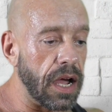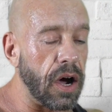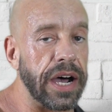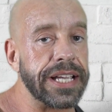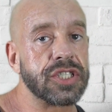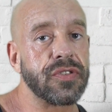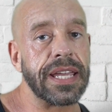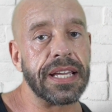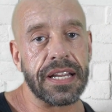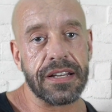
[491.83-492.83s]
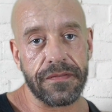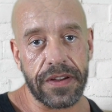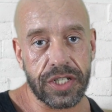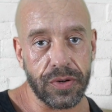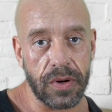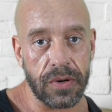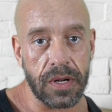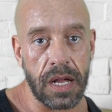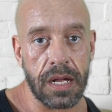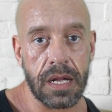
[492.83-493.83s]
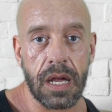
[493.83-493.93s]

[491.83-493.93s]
hydrated individual